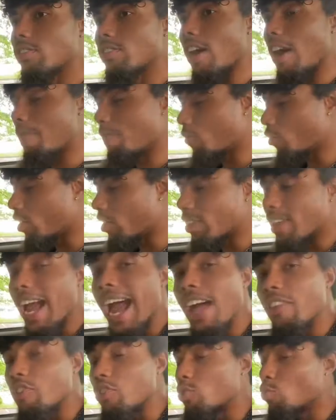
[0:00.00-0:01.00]
I feel like they
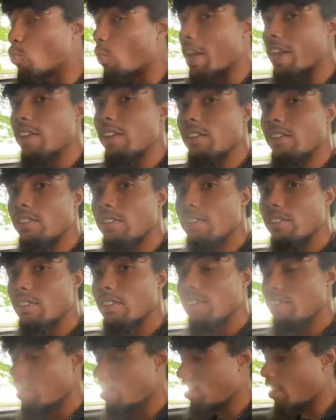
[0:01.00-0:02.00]
had this waiting
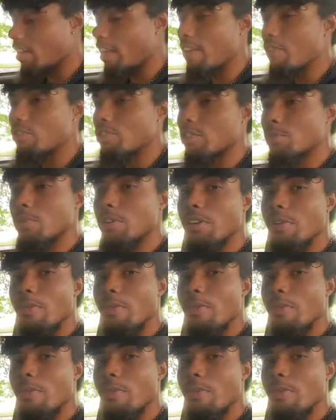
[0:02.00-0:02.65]
and they gave it to me.